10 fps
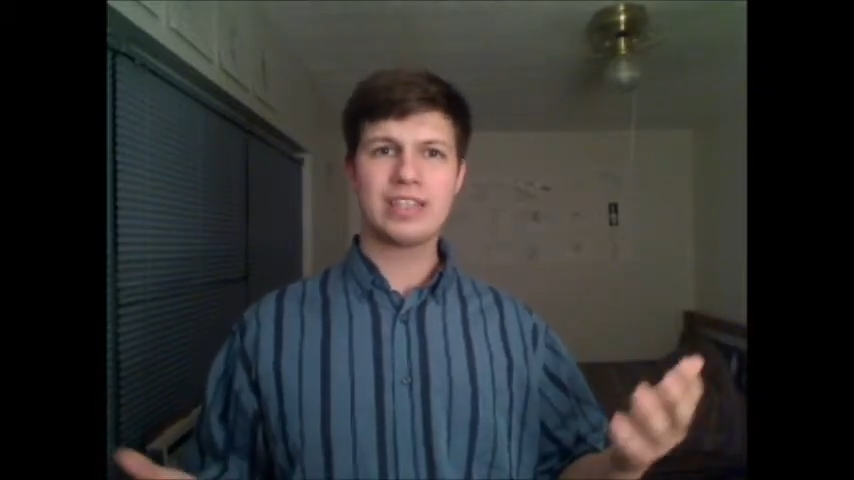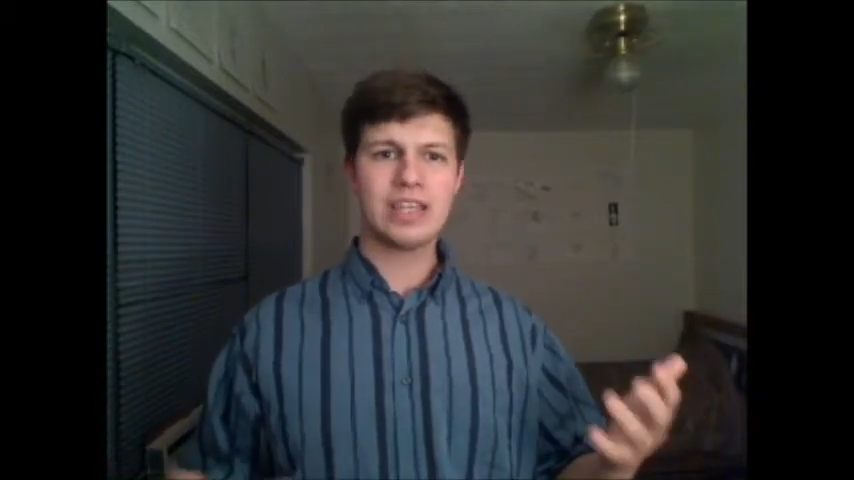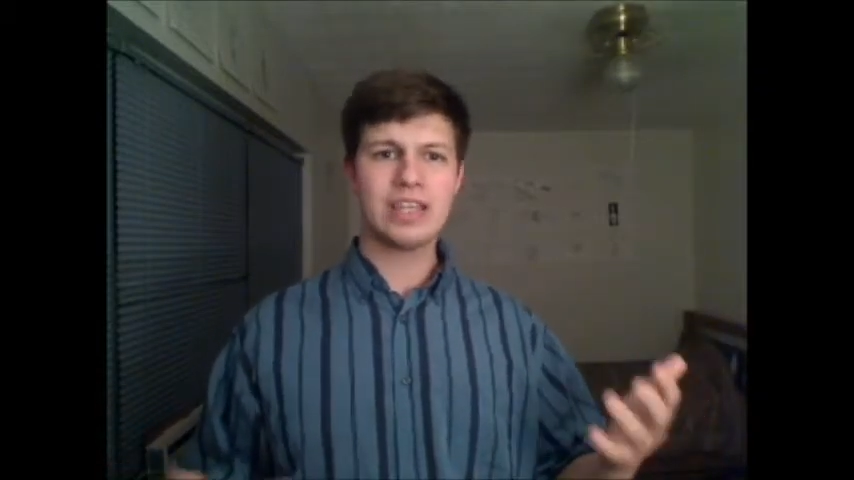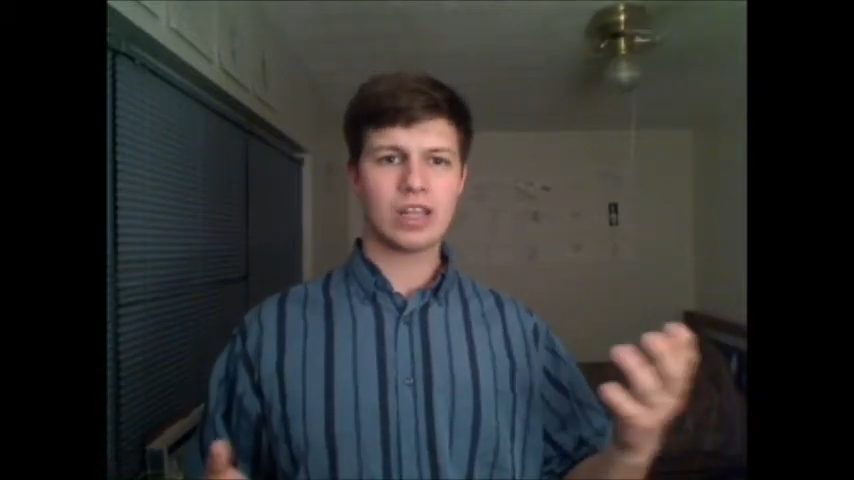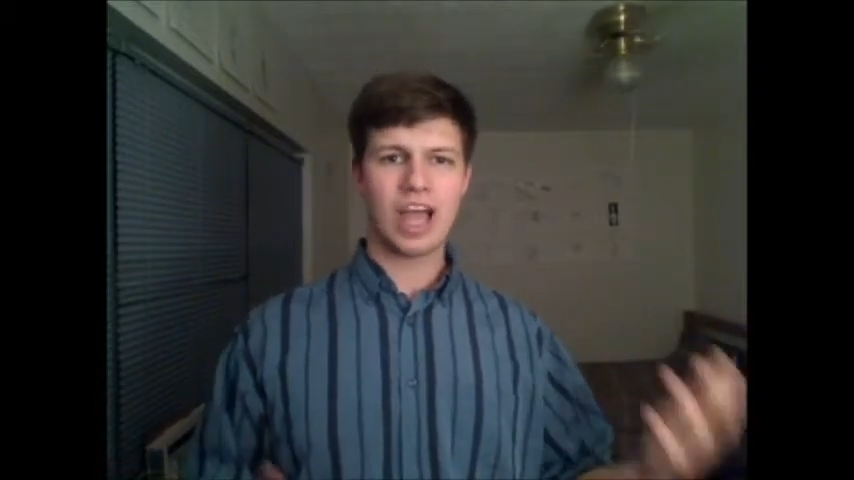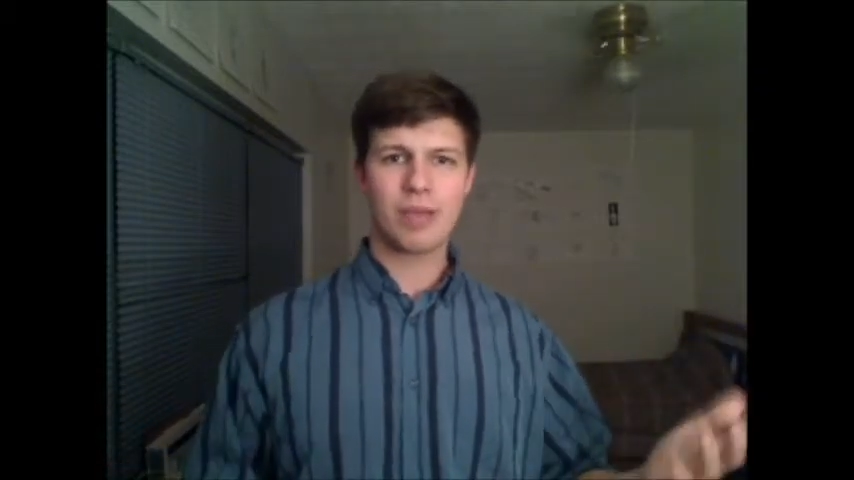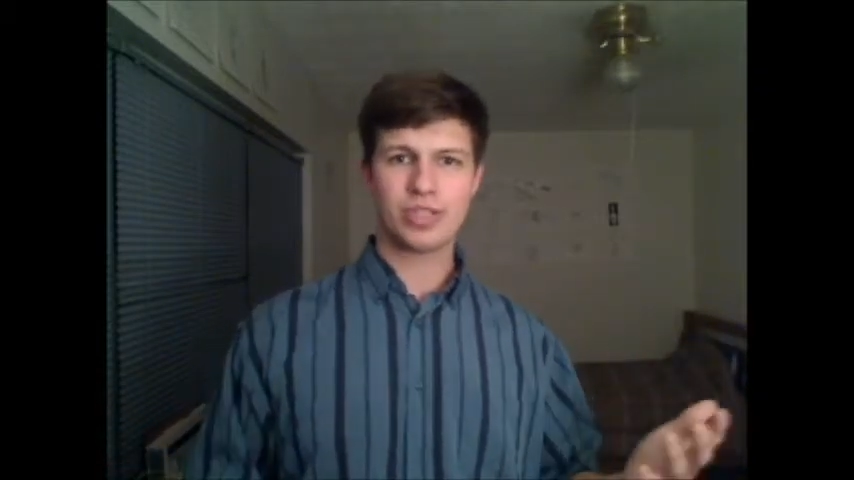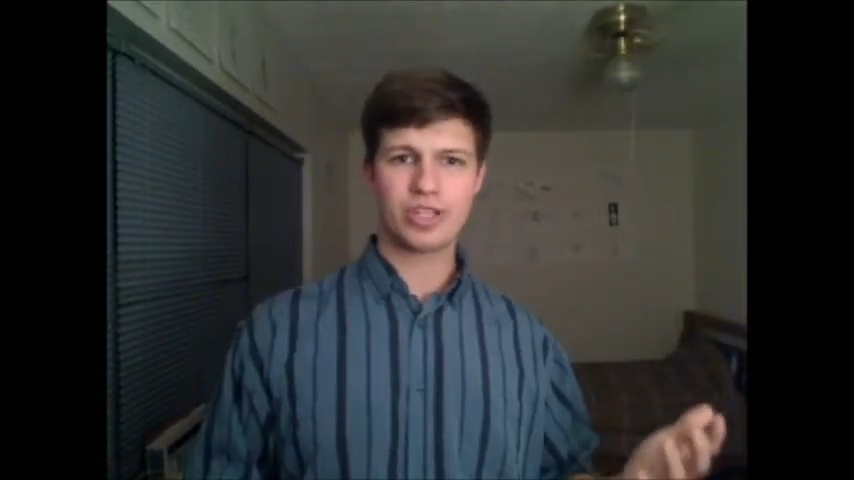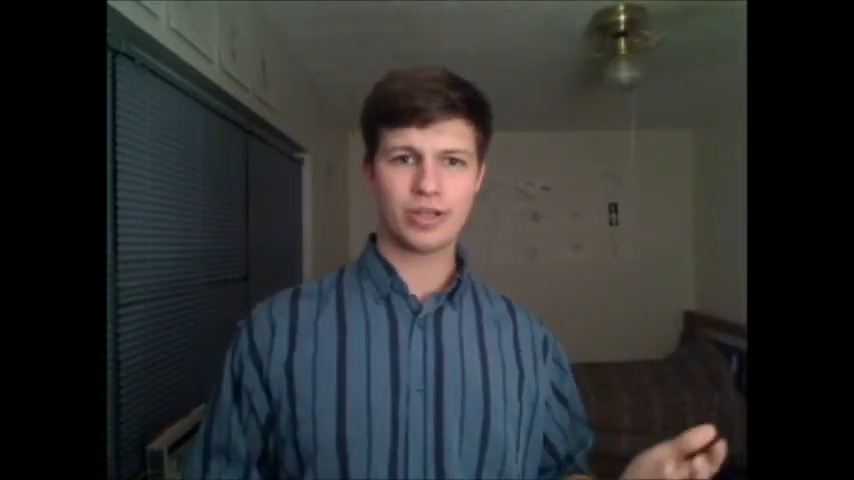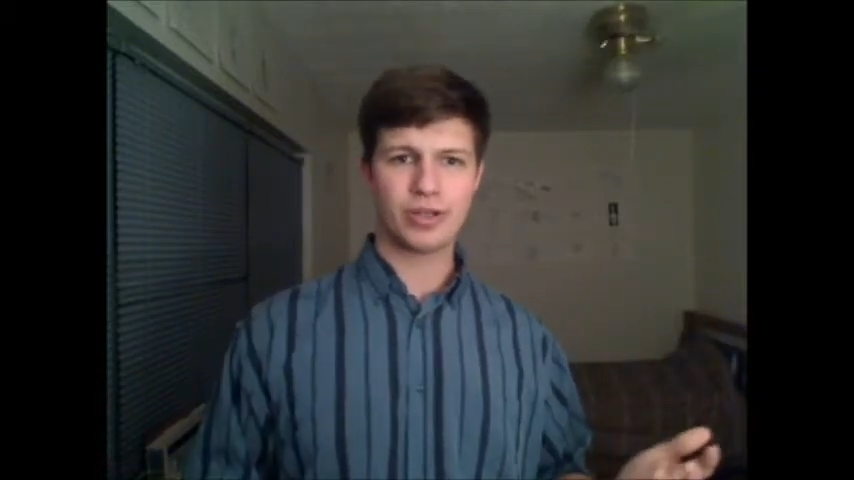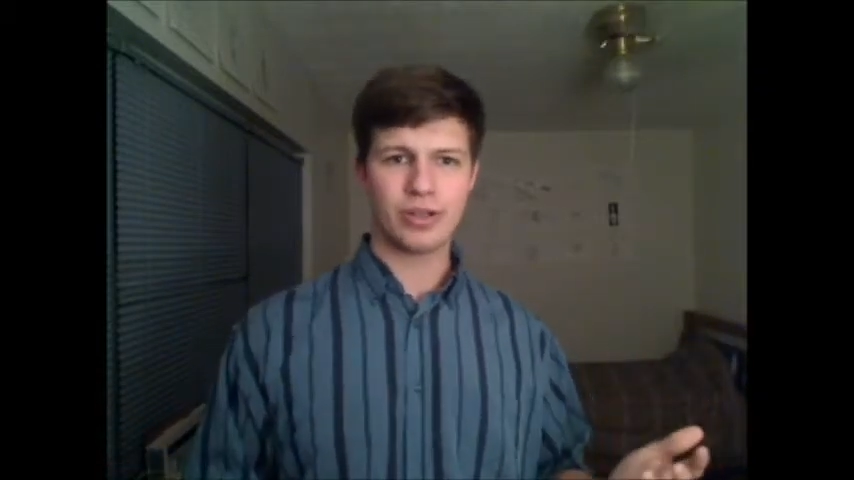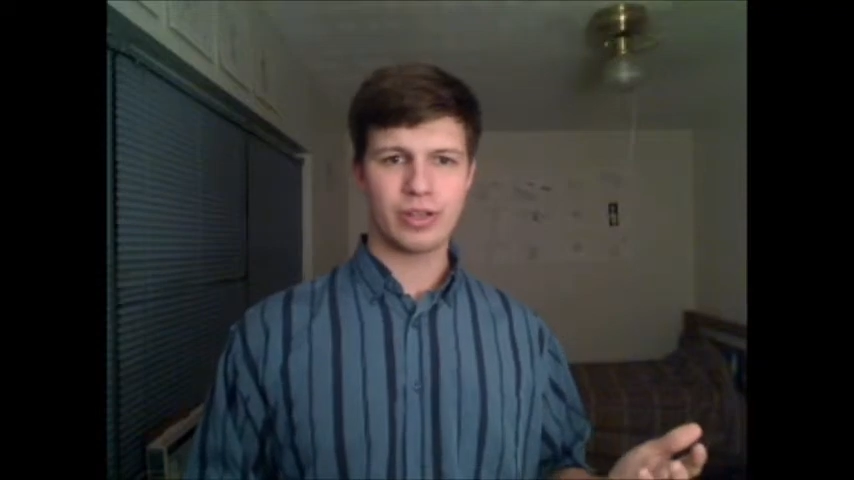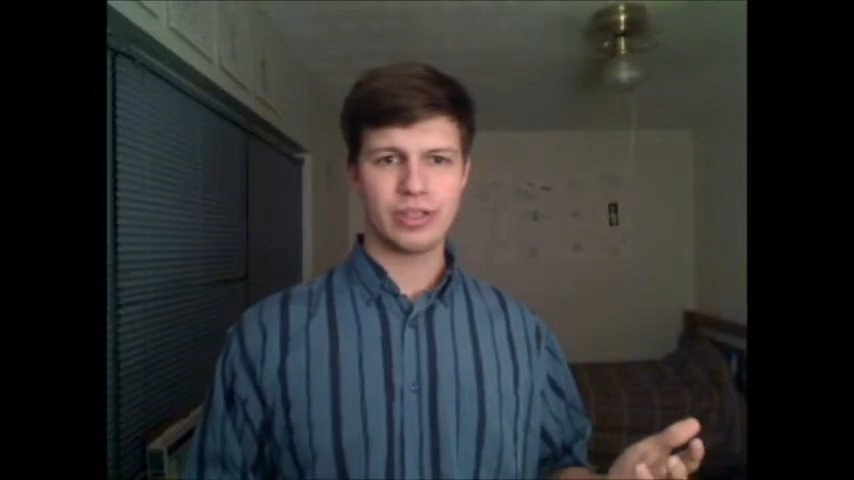eating a lobster